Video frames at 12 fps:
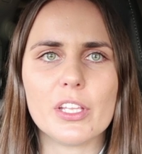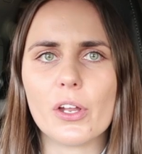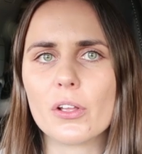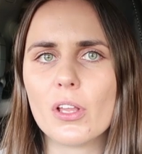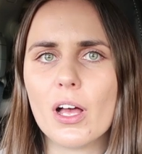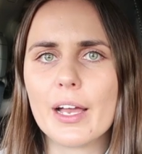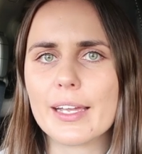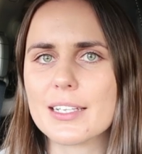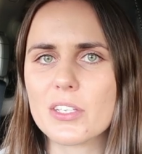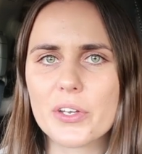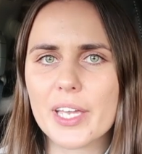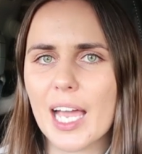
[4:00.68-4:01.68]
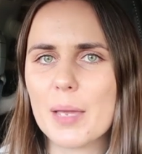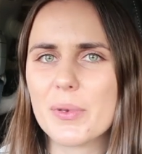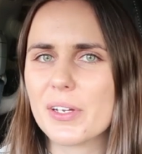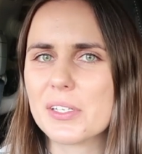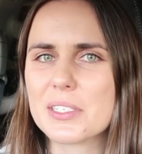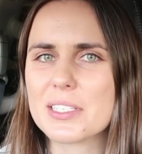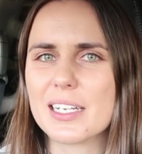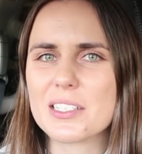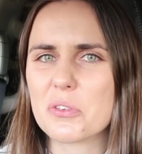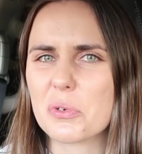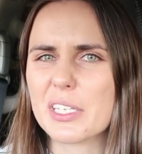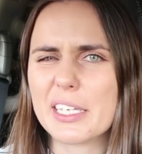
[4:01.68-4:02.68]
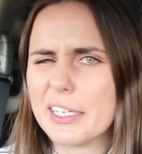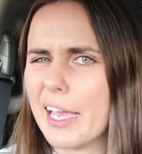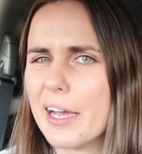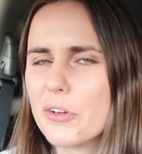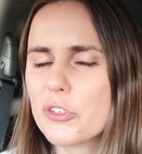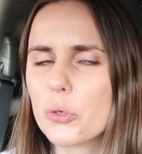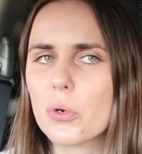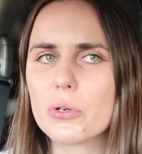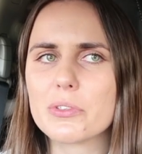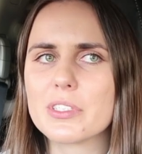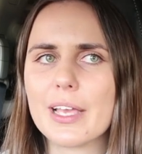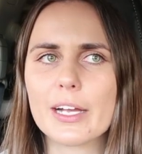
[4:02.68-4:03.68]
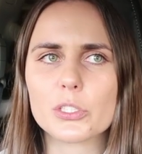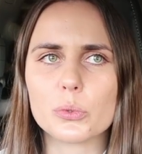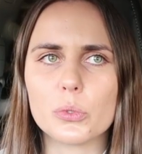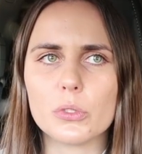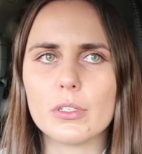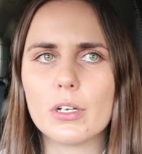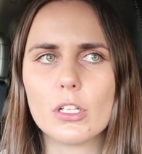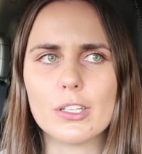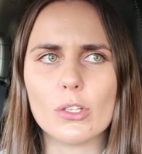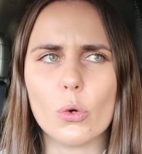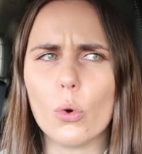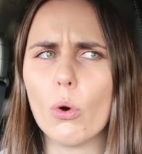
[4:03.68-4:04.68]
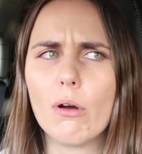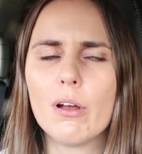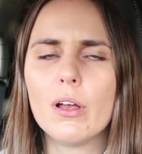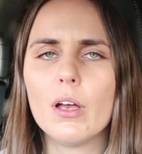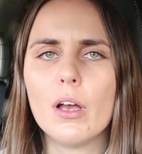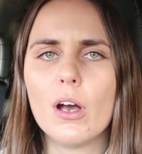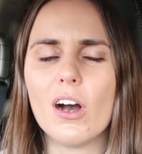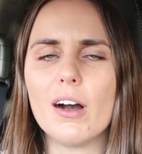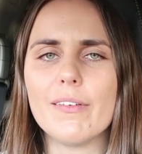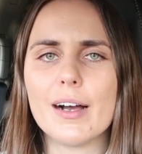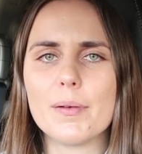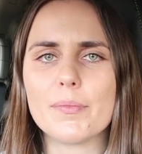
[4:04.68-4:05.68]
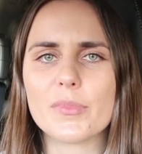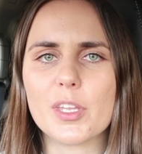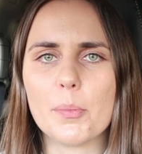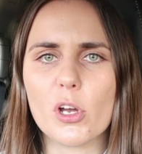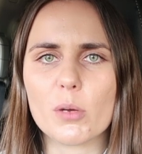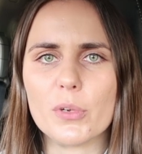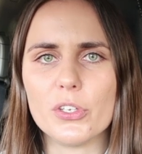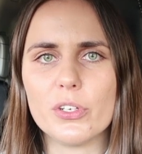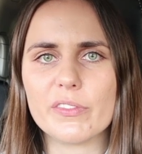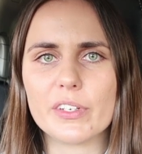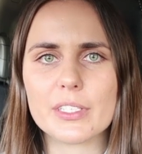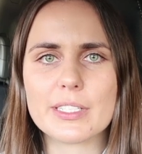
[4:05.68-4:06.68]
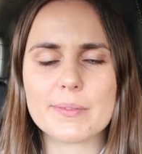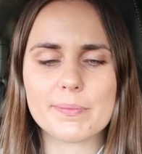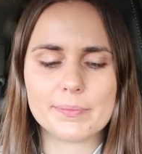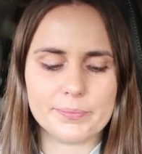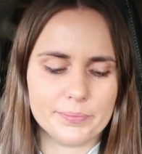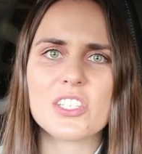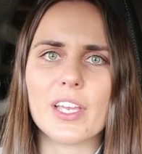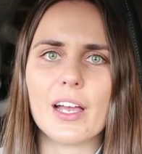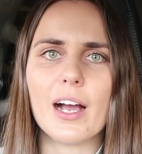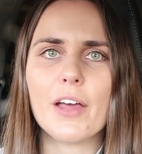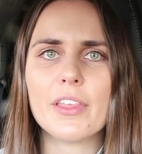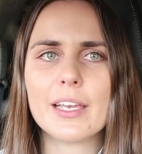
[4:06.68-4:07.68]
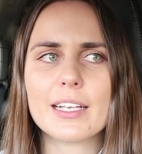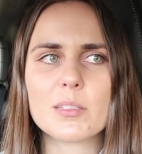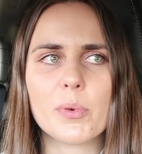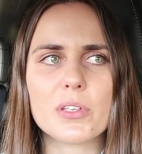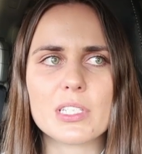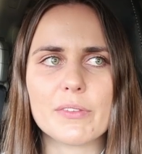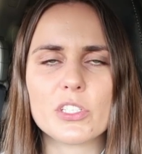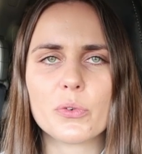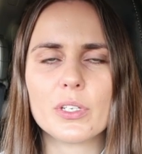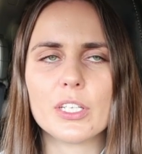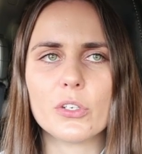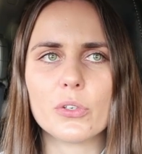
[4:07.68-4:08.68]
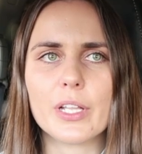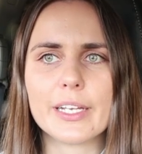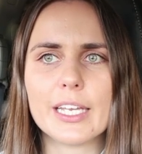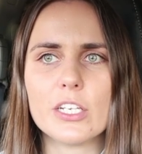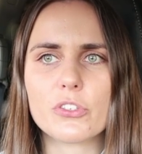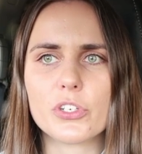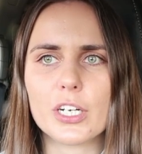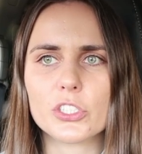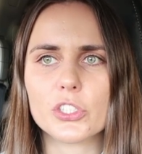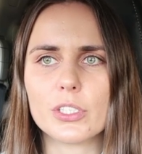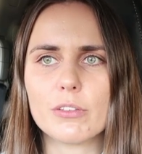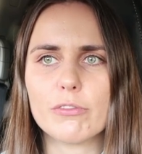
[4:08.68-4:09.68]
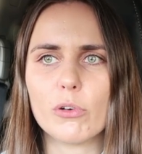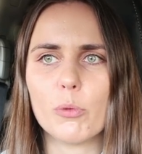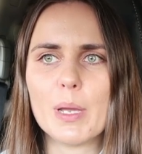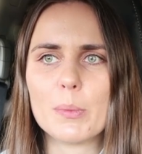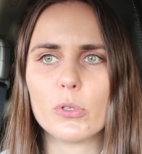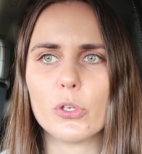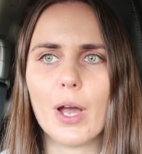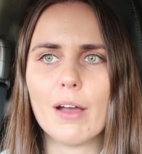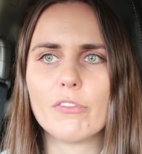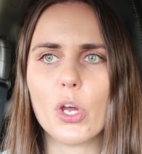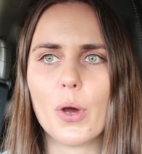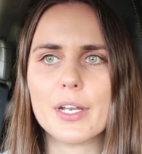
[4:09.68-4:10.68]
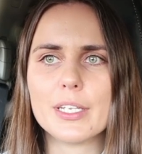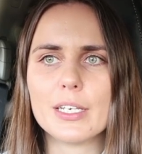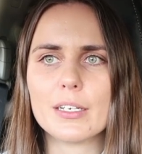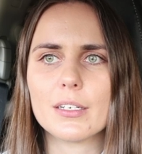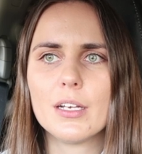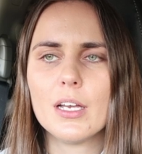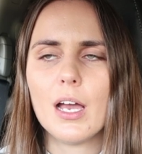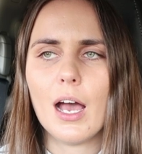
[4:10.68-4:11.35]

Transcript: that you don't like, it's okay because it doesn't really count towards the actual lore of the Pokemon universe. So yeah, I think as a positive, it's a really good like introduction for people who have no idea